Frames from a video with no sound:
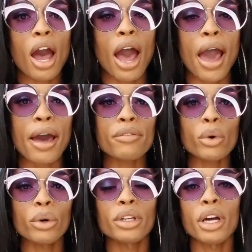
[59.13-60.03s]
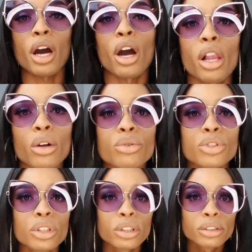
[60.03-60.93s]
I have on a
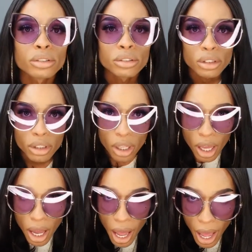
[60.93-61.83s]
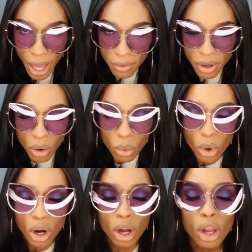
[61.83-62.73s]
closure. I have not
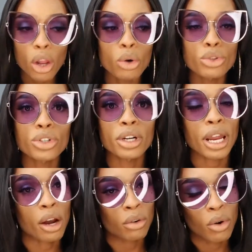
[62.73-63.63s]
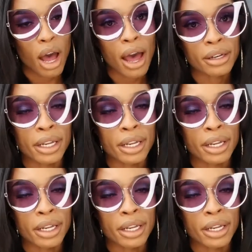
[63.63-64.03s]
wore a closure in I don't know how